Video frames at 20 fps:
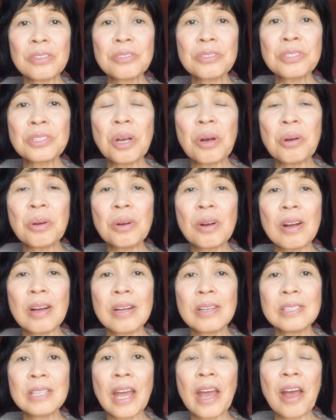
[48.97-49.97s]
So
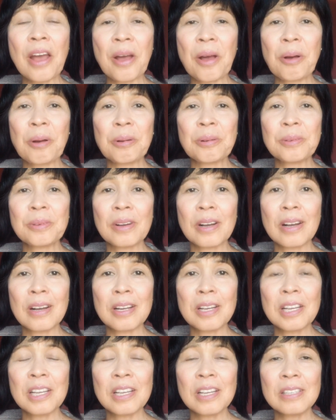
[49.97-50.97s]
now
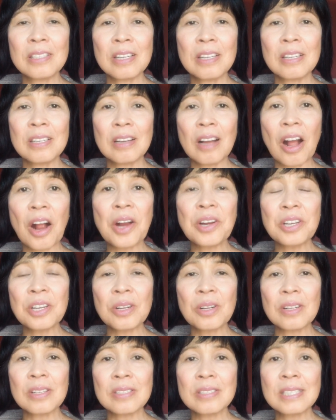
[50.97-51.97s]
the
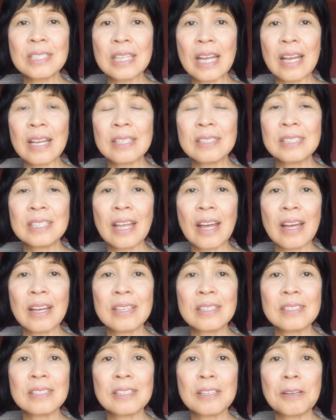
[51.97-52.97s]
article said
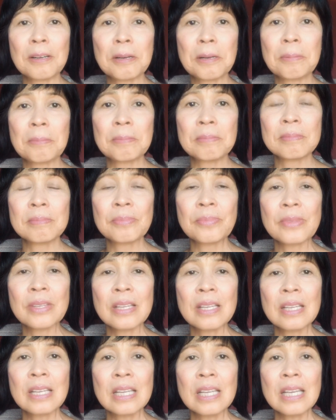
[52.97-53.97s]
that
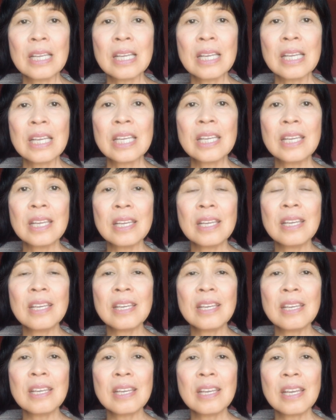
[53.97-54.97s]

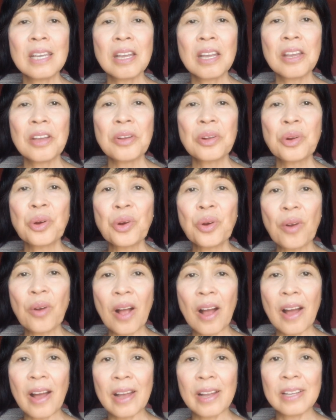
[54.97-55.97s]
he
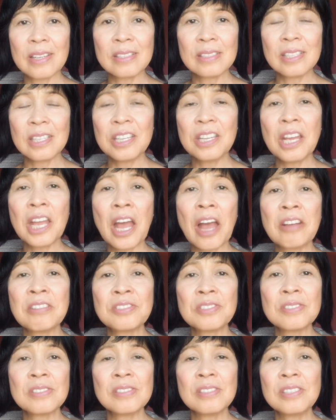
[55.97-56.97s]
cried. He has
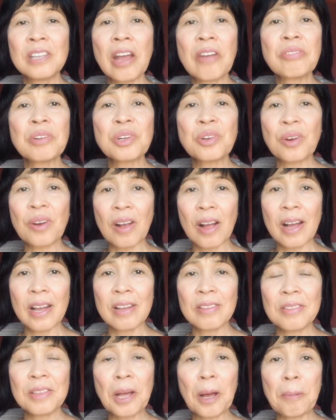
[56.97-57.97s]
never
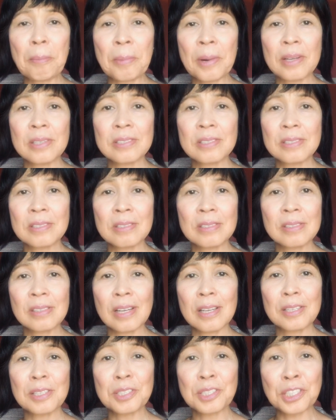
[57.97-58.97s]
cried that much or
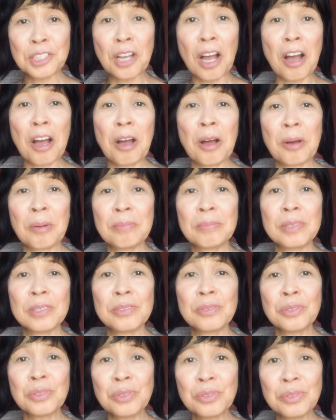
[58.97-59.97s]
like sobbed
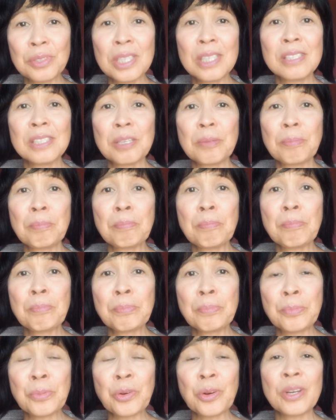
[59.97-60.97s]
and really
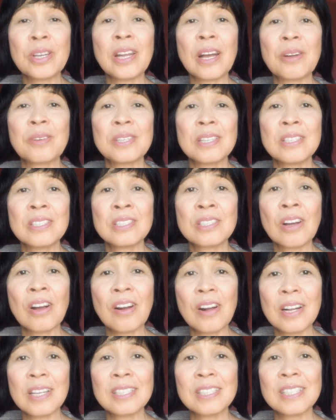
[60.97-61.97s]
poured out his
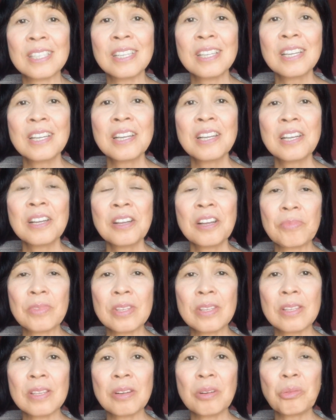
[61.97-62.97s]
heart
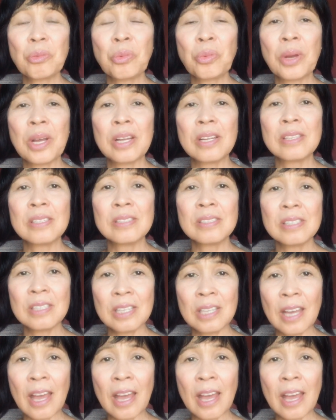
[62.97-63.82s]
when he